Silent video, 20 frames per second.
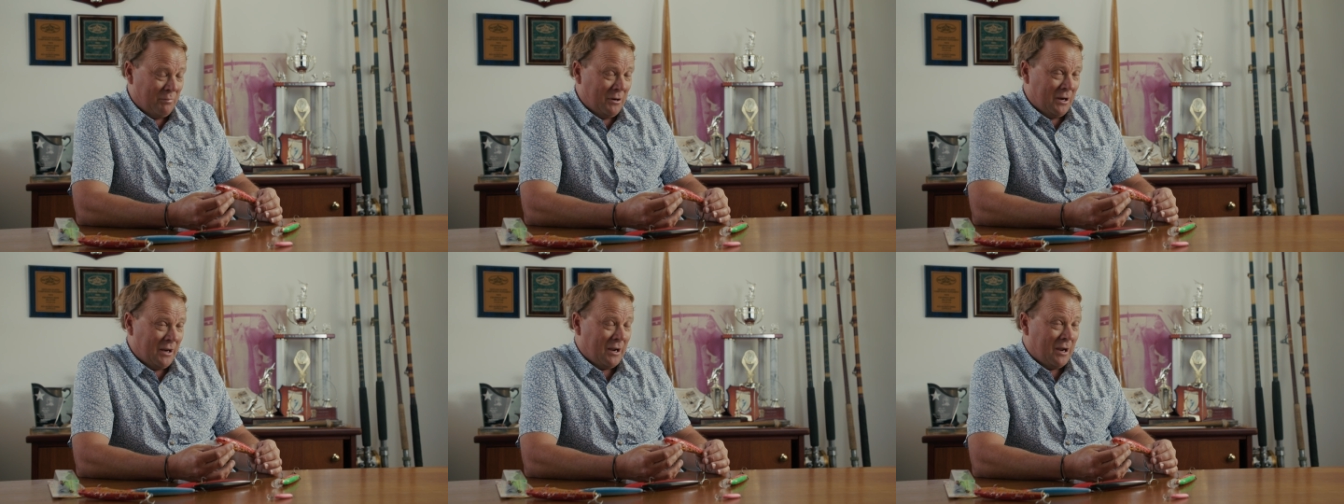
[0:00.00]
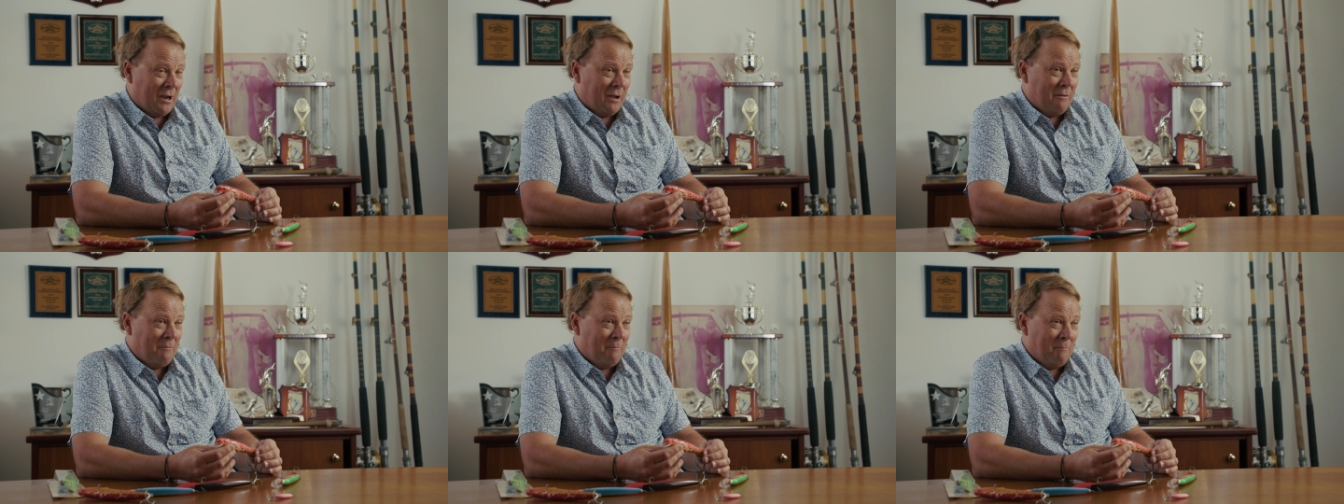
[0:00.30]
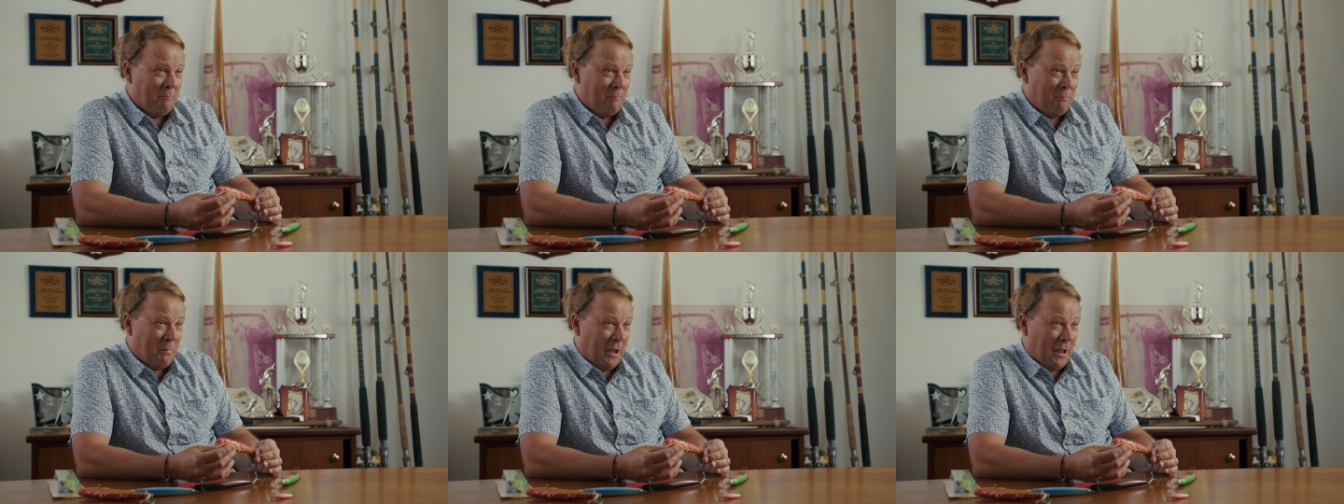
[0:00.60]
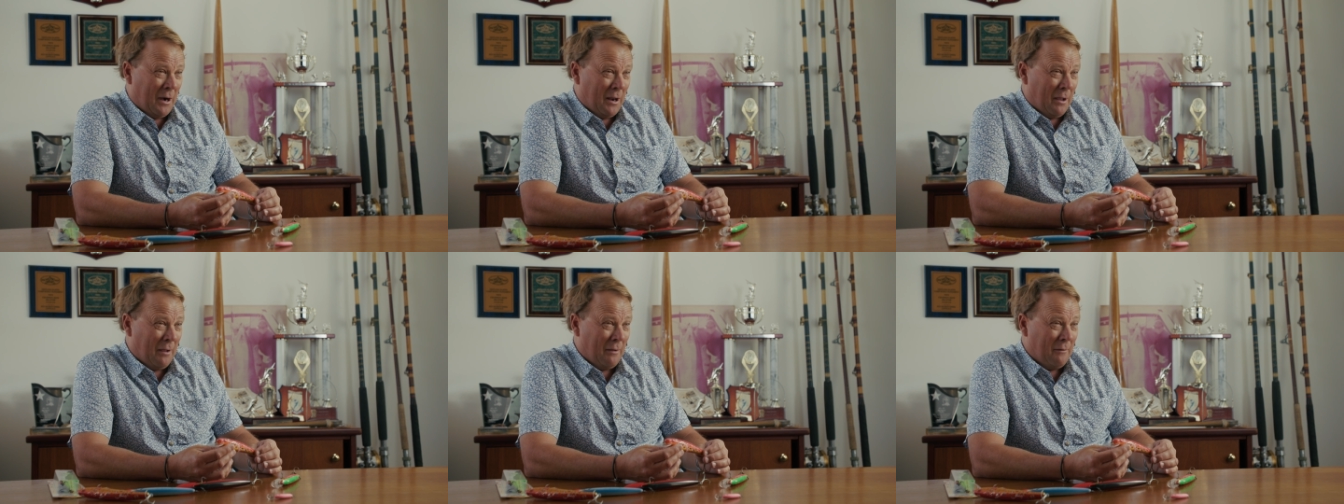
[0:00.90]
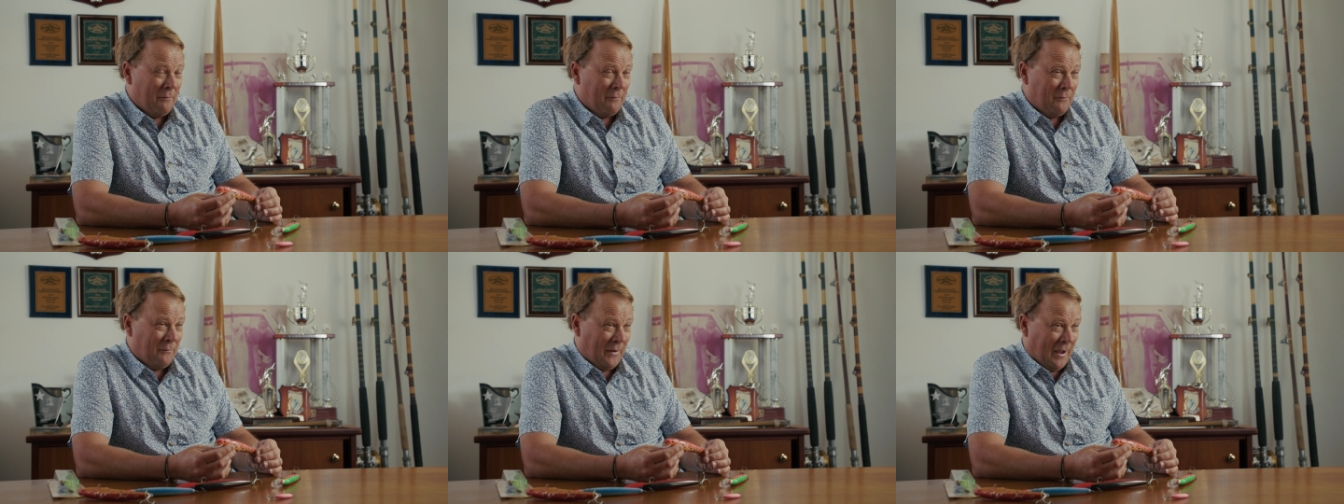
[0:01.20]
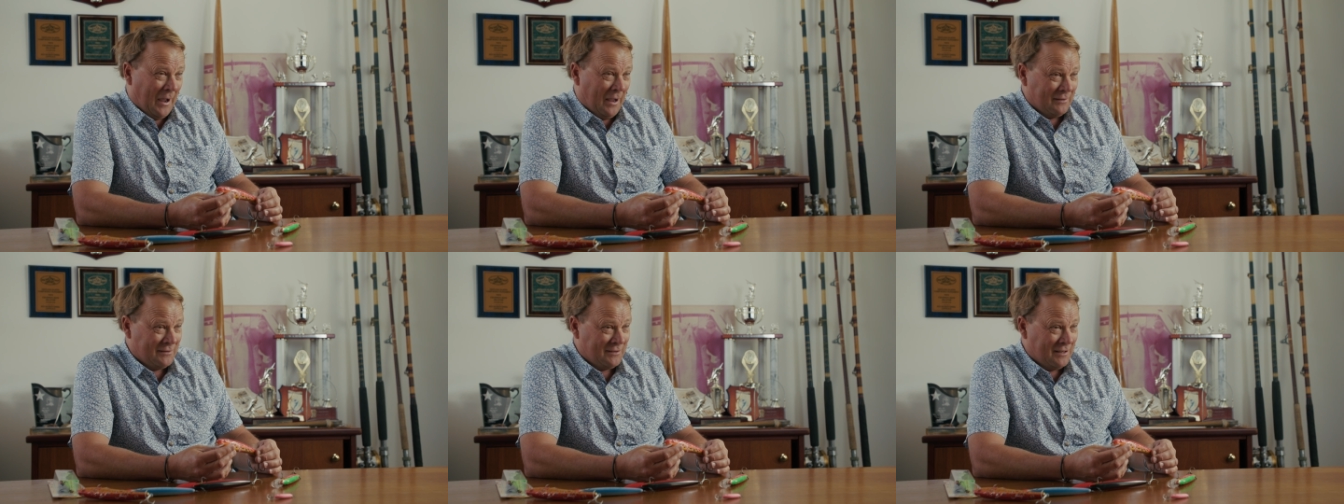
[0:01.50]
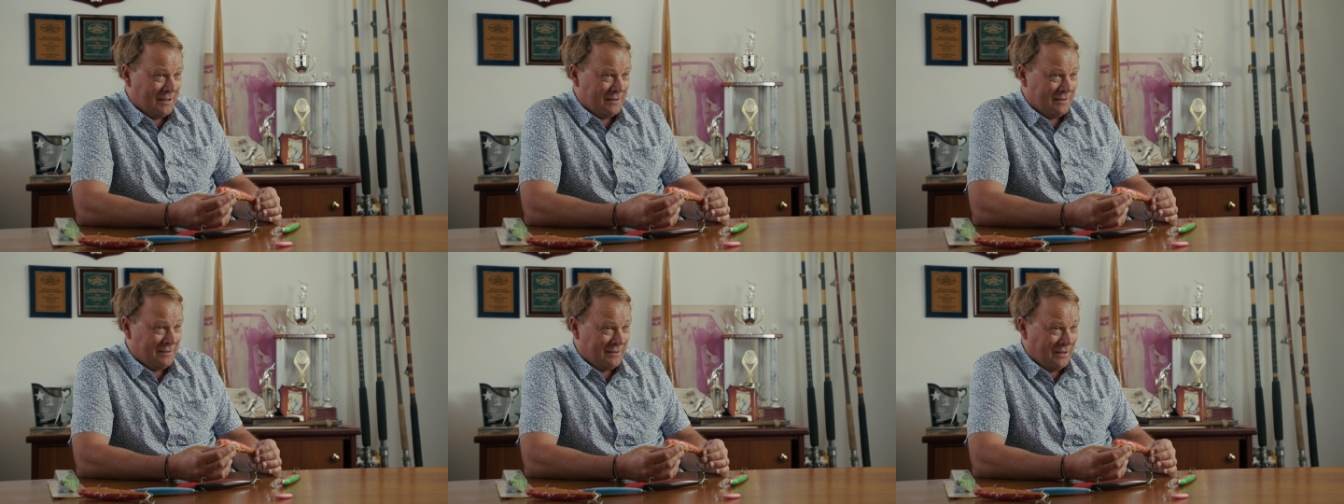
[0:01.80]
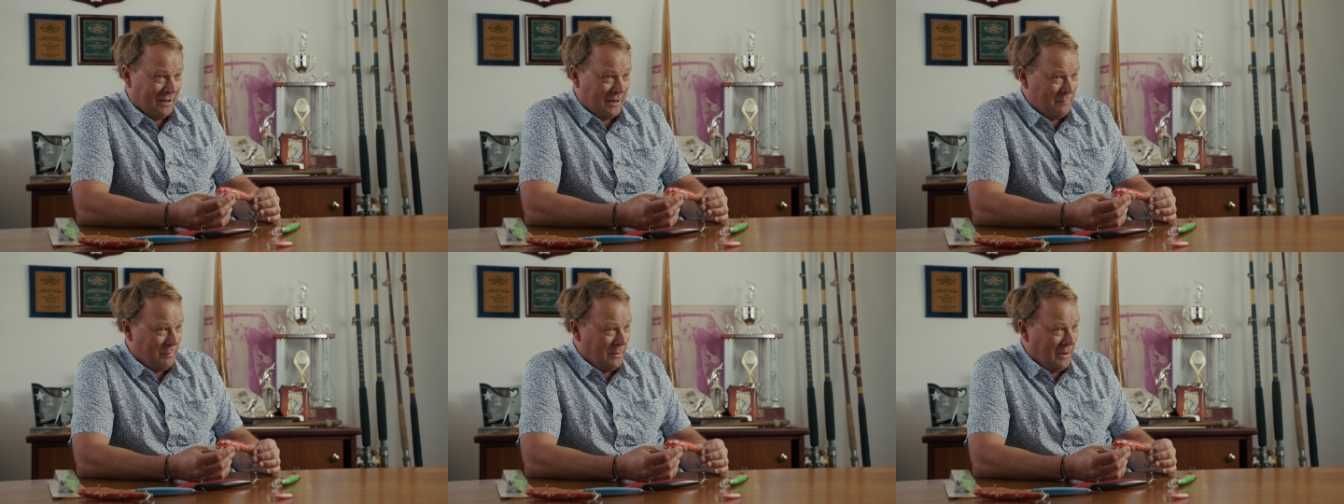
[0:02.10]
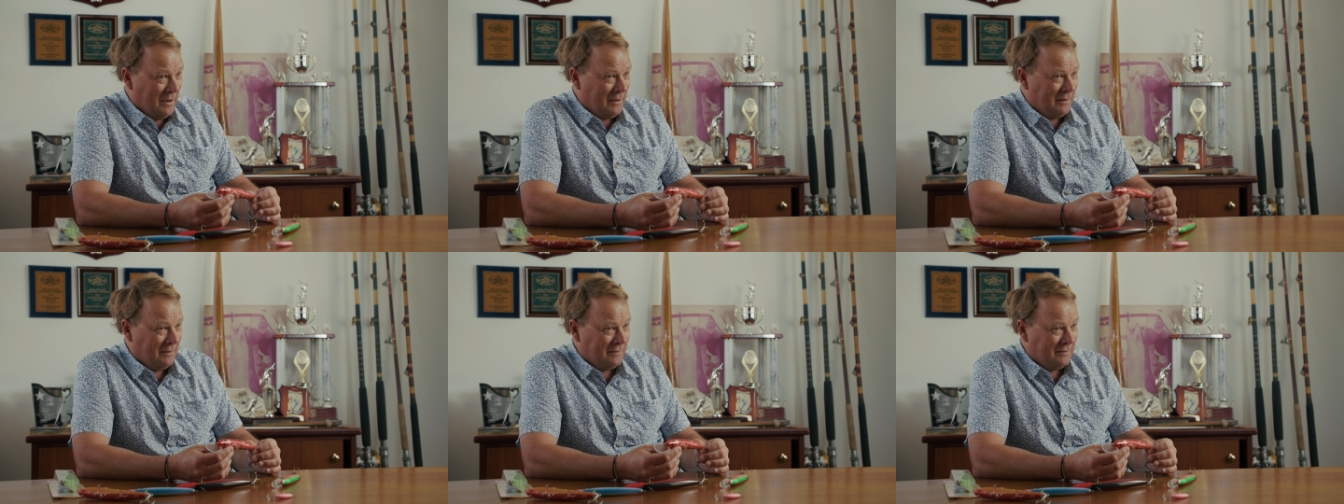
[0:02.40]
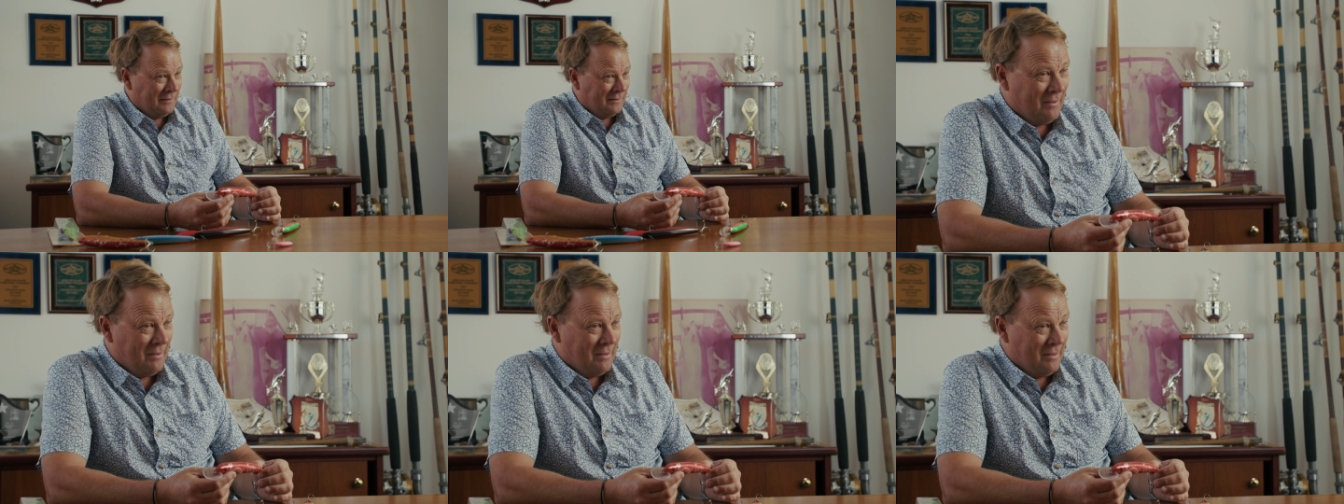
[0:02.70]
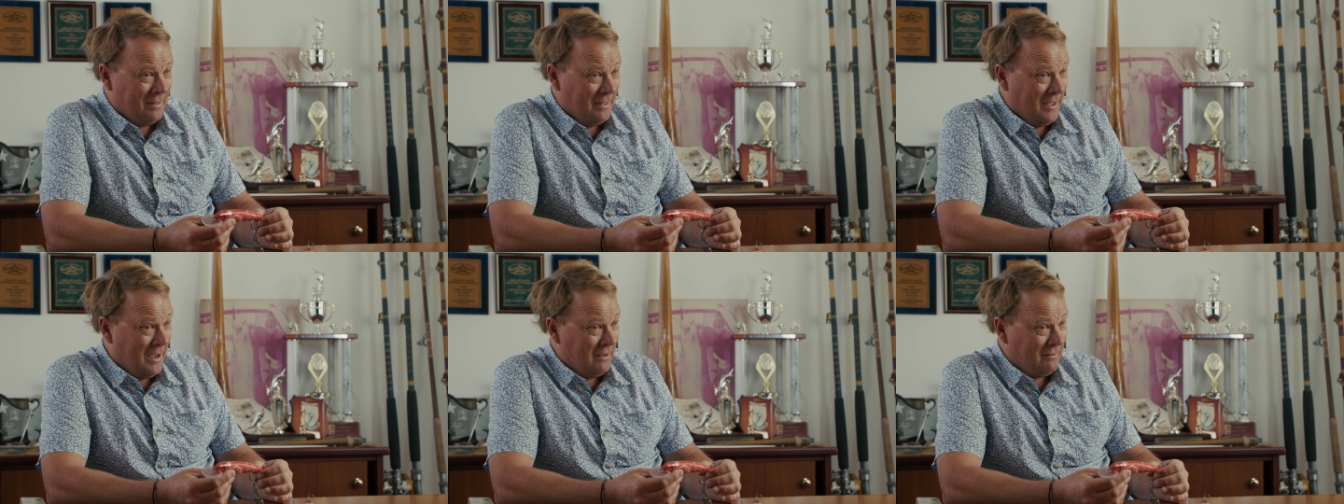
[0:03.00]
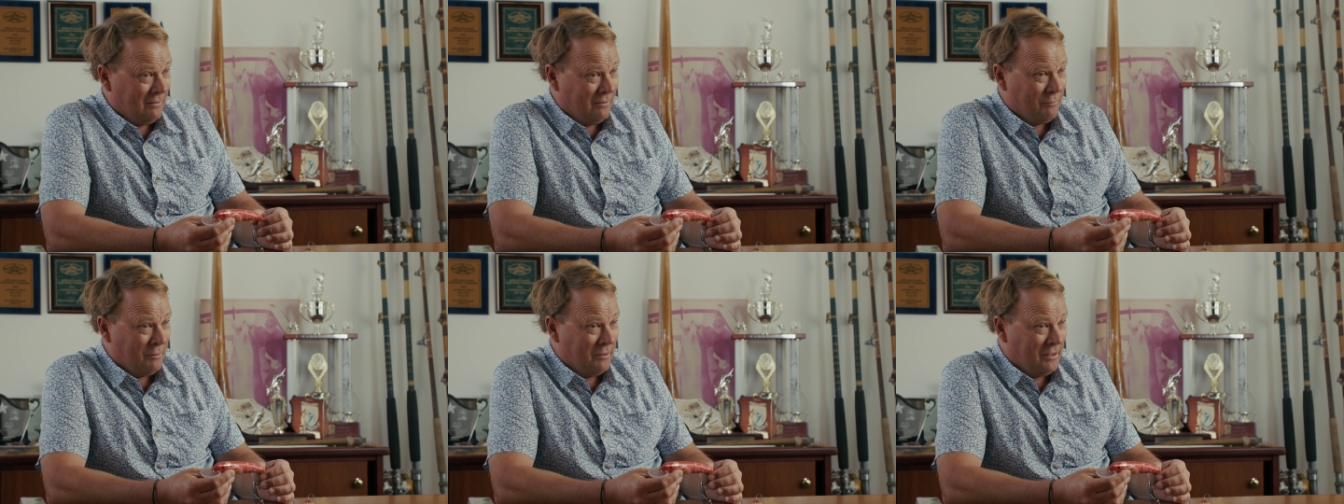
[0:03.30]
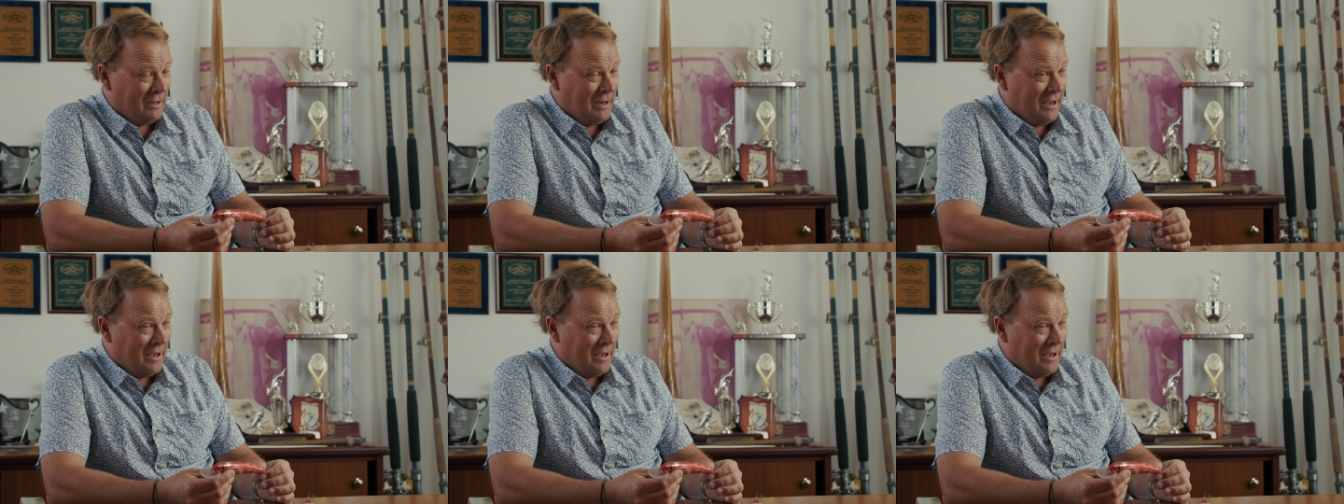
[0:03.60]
Bigger, better, faster, deeper. And that's where the